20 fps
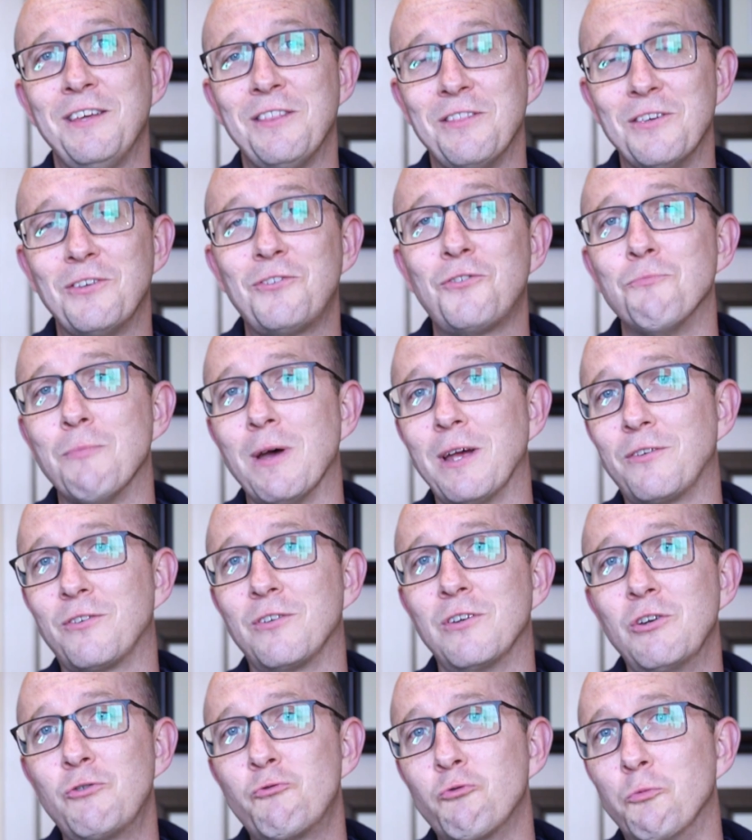this
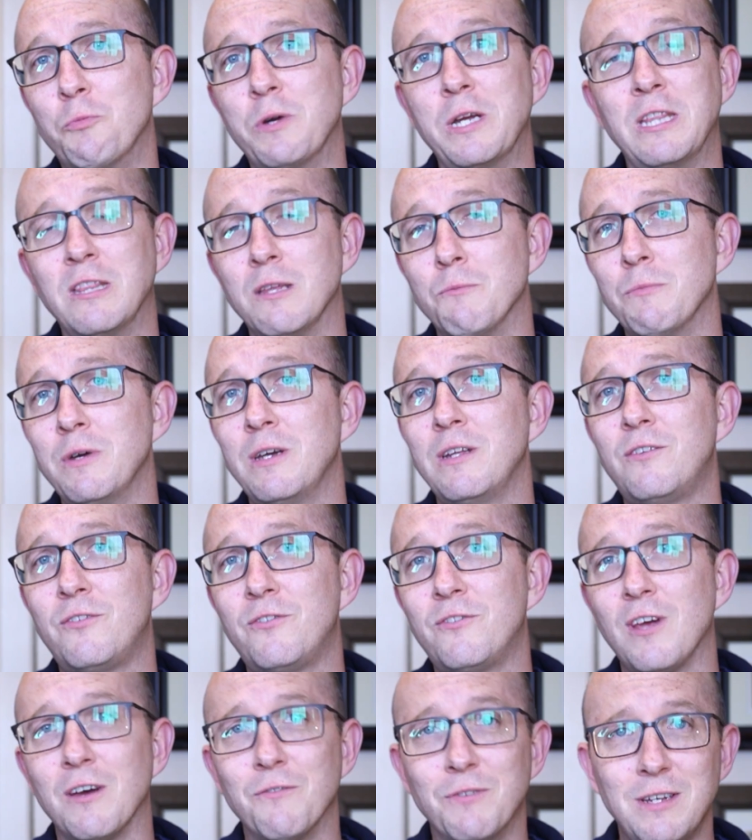message will be in the
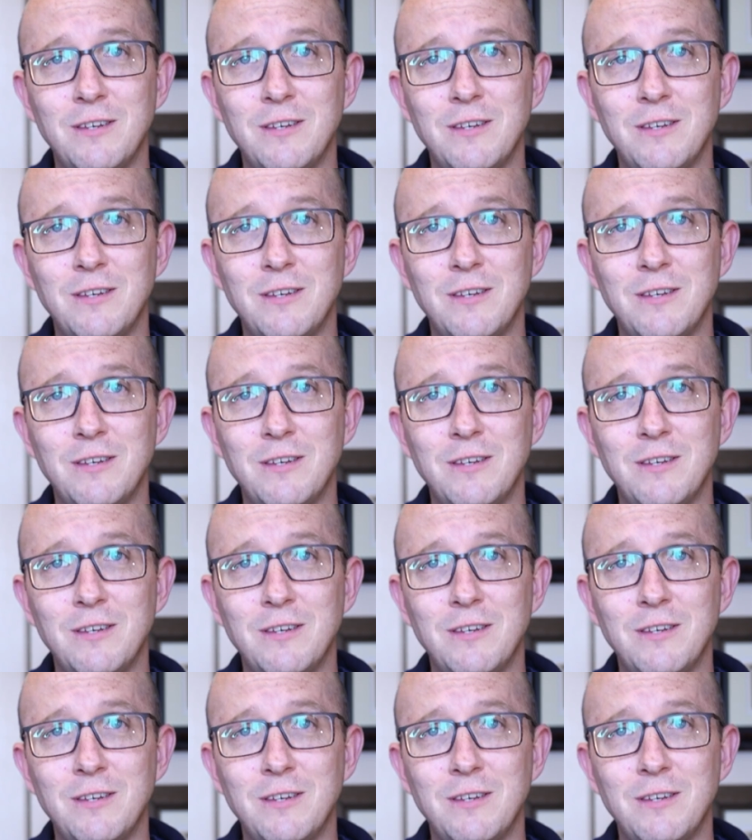midst of